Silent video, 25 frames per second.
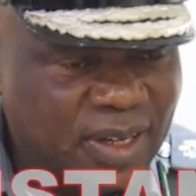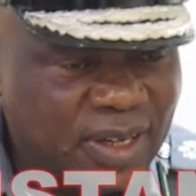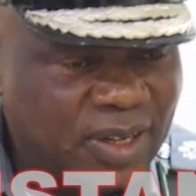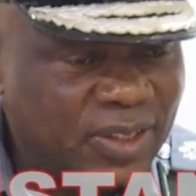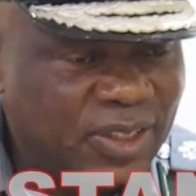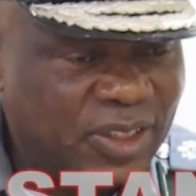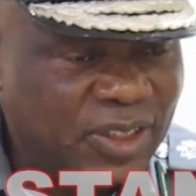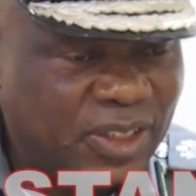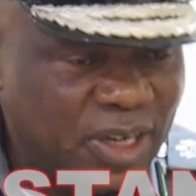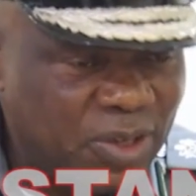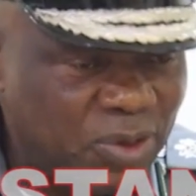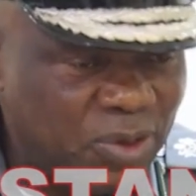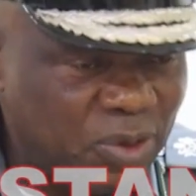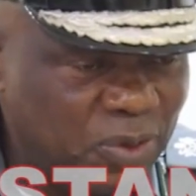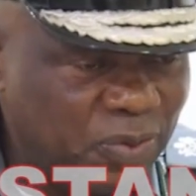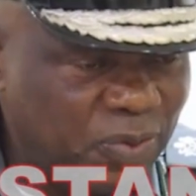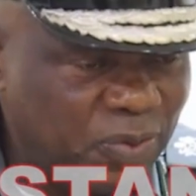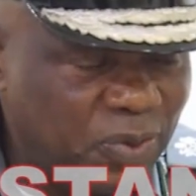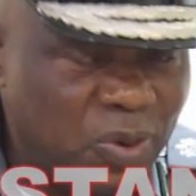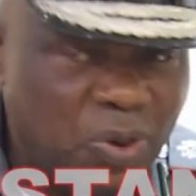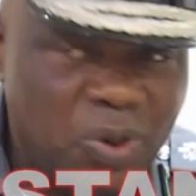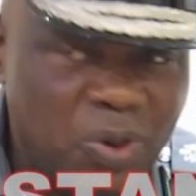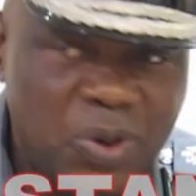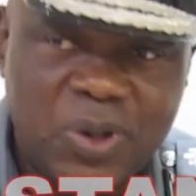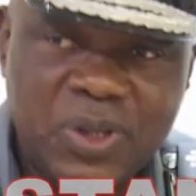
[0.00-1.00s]
schedule
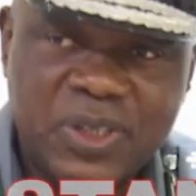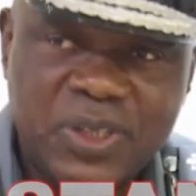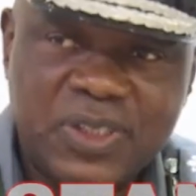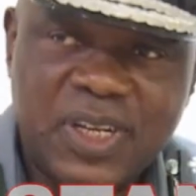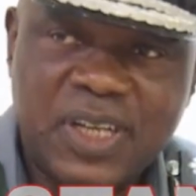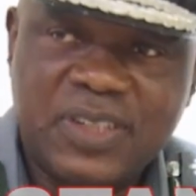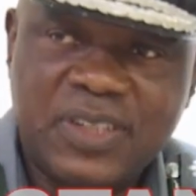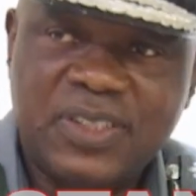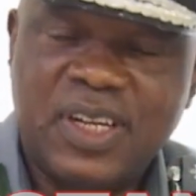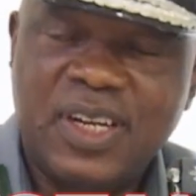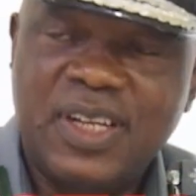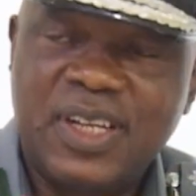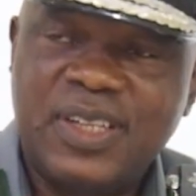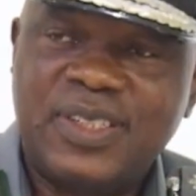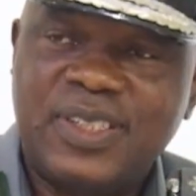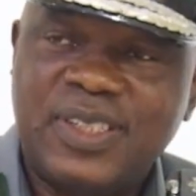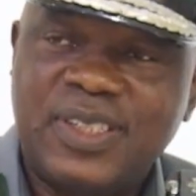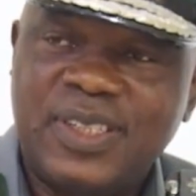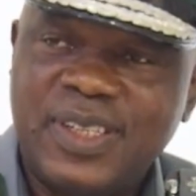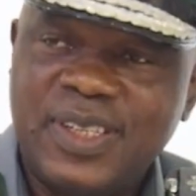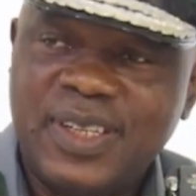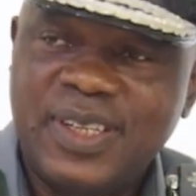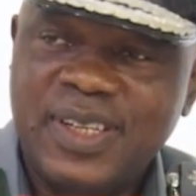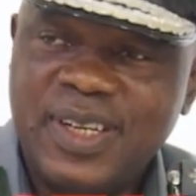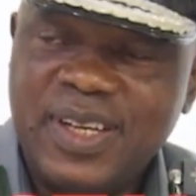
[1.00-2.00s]
for His
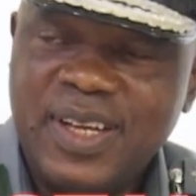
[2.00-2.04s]
Excellency.